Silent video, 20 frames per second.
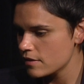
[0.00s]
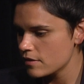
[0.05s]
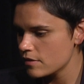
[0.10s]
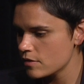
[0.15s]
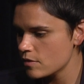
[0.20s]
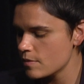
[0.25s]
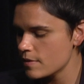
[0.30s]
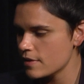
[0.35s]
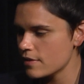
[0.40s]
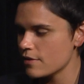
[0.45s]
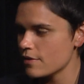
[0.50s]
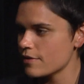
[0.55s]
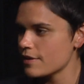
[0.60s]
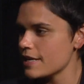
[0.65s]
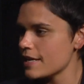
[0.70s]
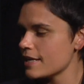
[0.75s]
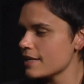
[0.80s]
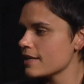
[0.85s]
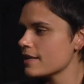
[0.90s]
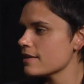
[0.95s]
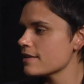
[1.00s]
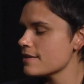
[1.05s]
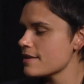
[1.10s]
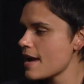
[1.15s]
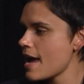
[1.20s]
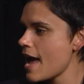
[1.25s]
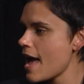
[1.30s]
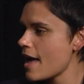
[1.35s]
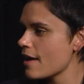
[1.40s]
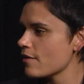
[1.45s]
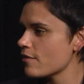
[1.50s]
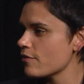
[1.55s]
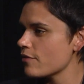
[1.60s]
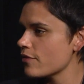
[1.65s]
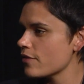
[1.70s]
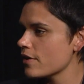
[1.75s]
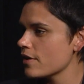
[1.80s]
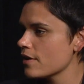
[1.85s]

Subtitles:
you either needed to have